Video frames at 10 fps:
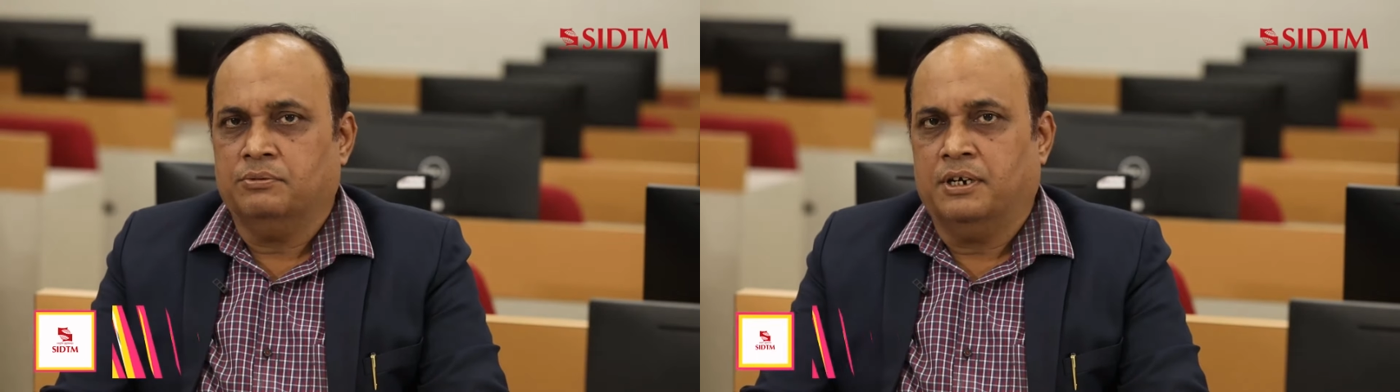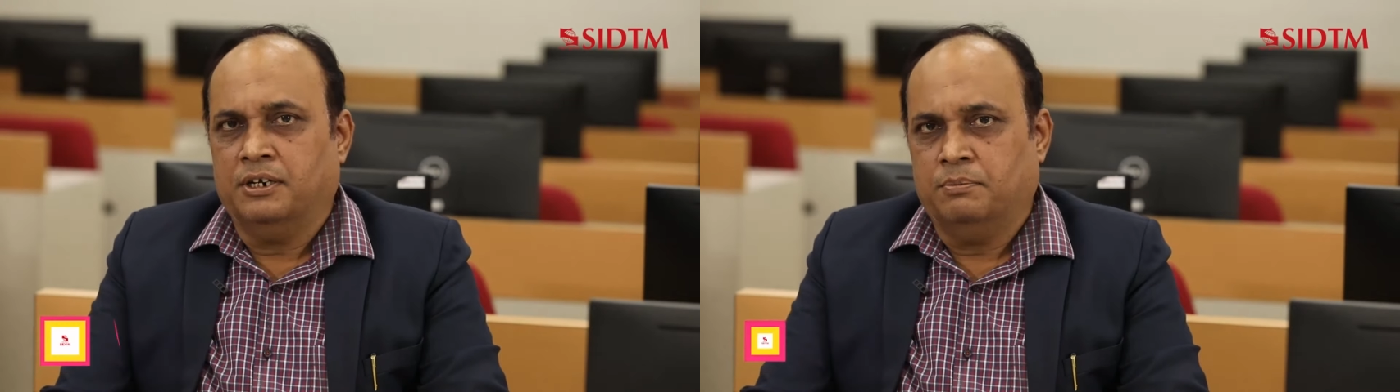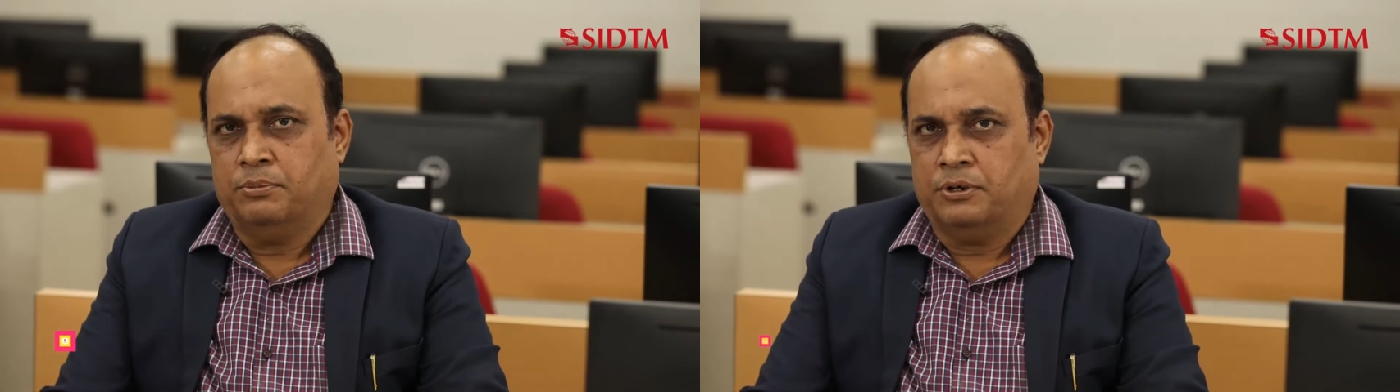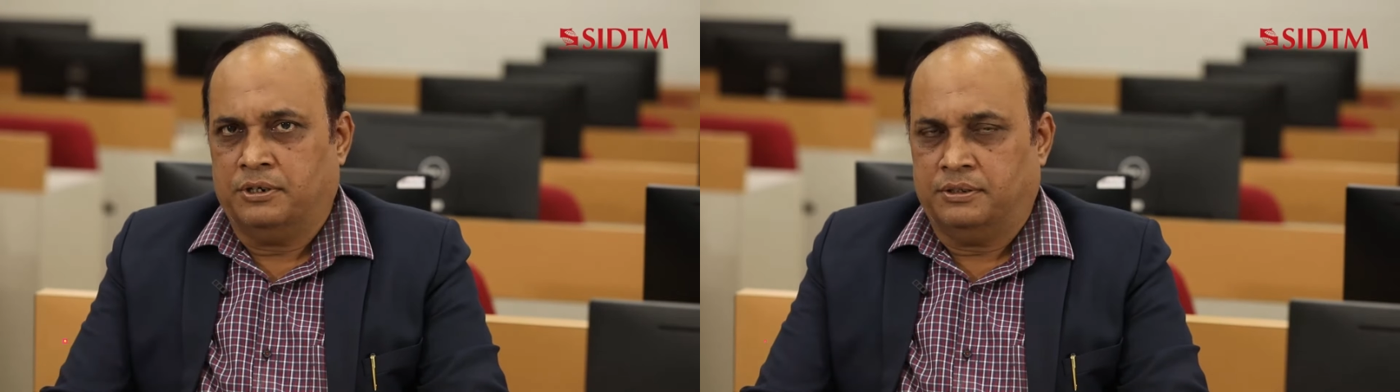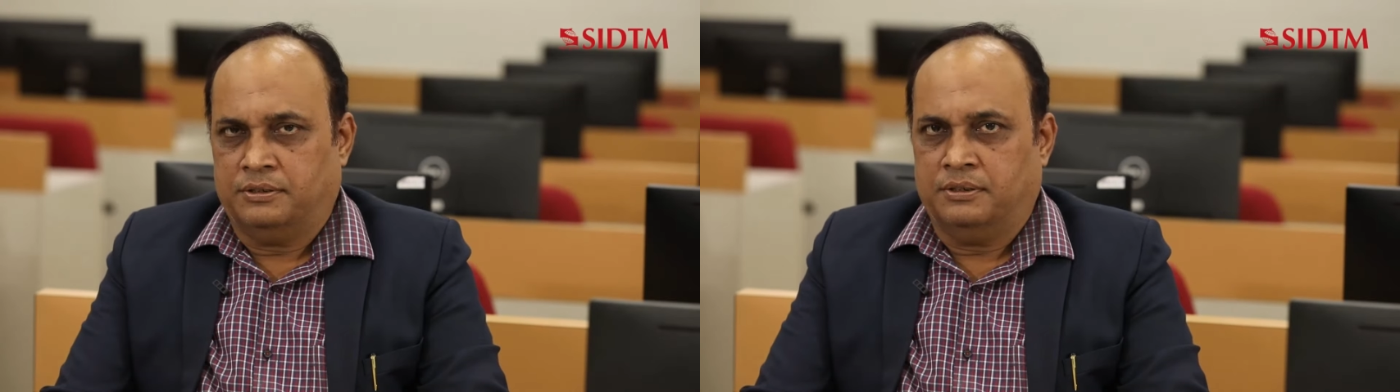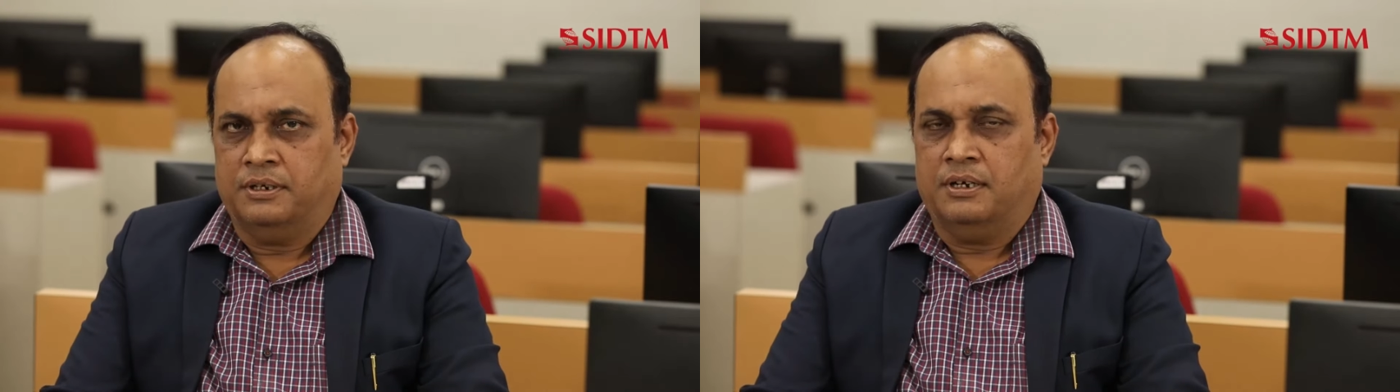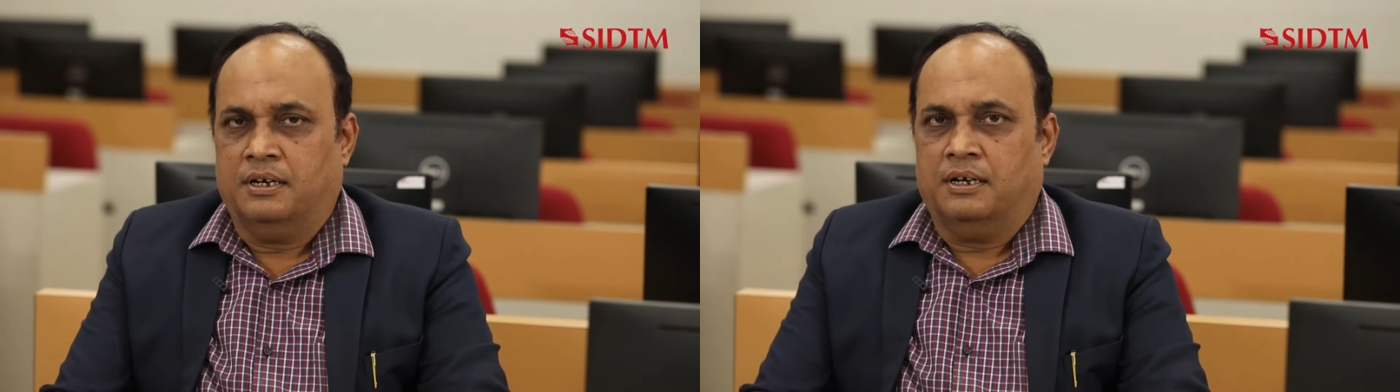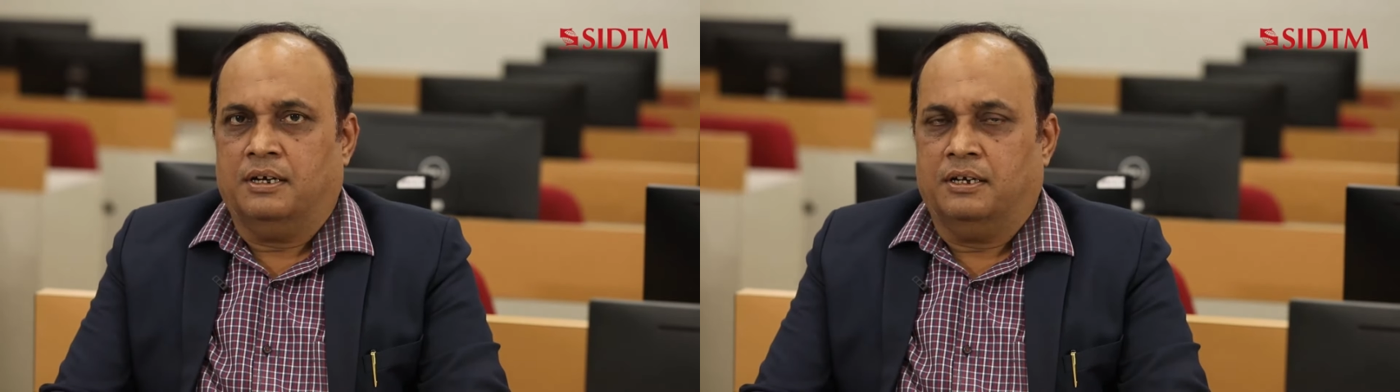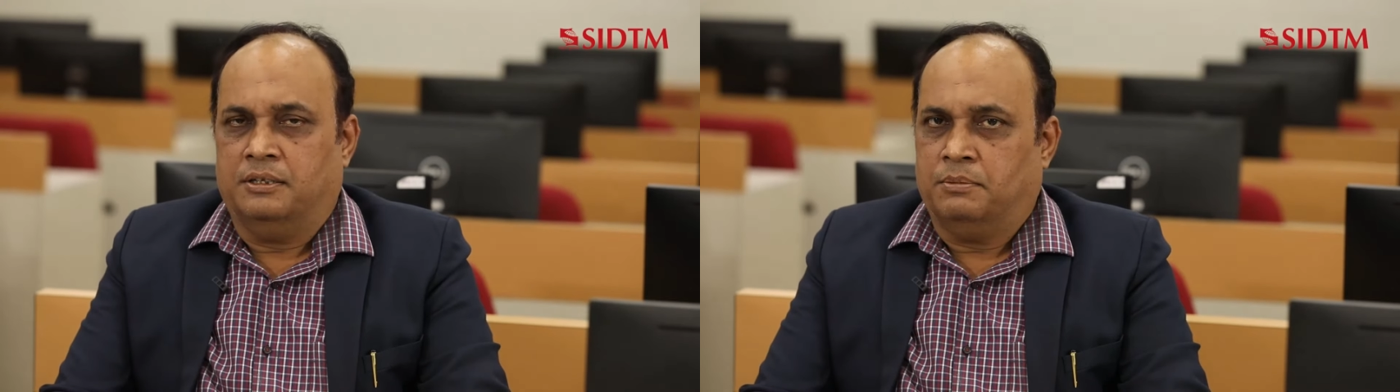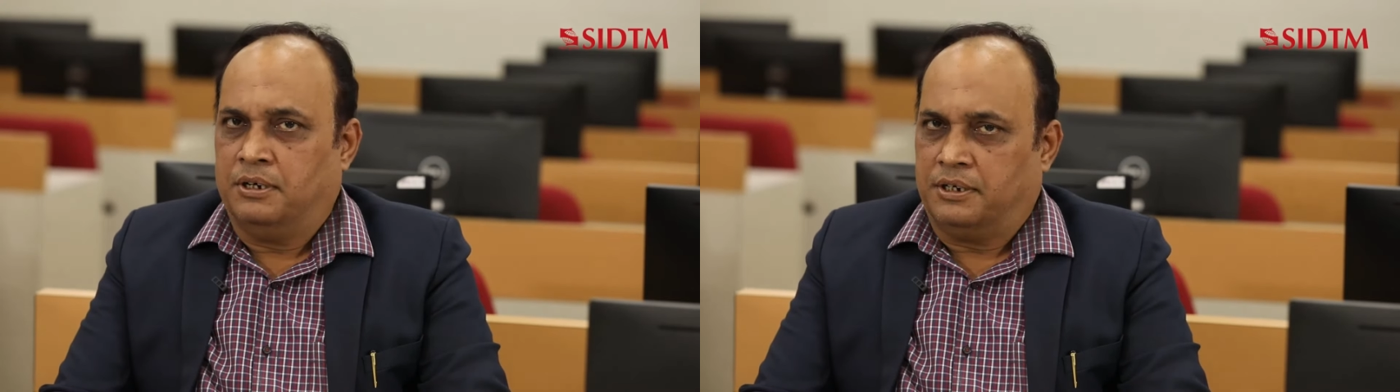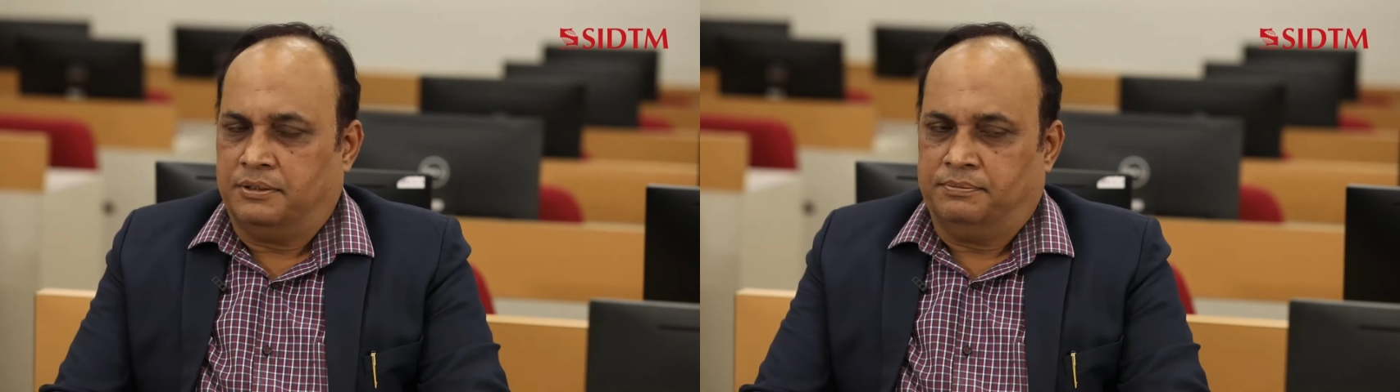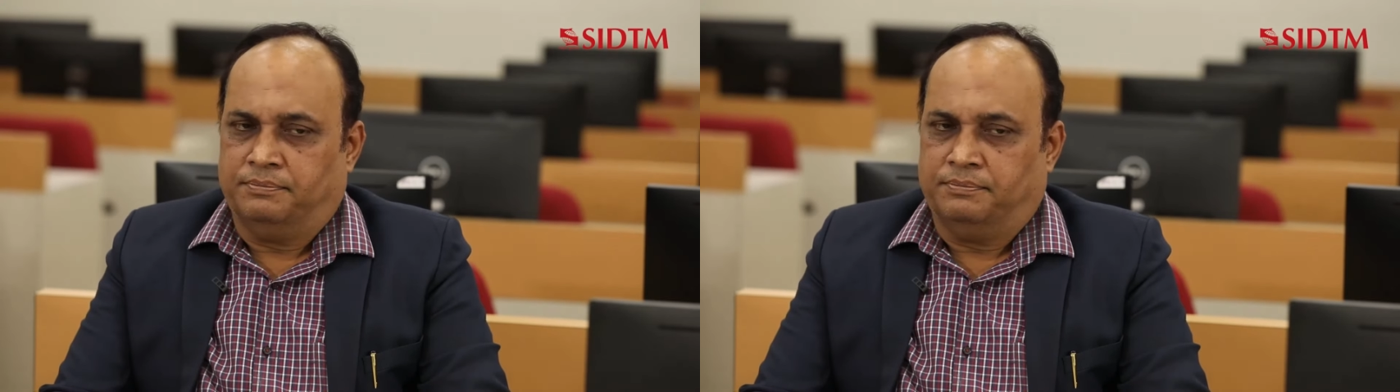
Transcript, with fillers: very important in the market.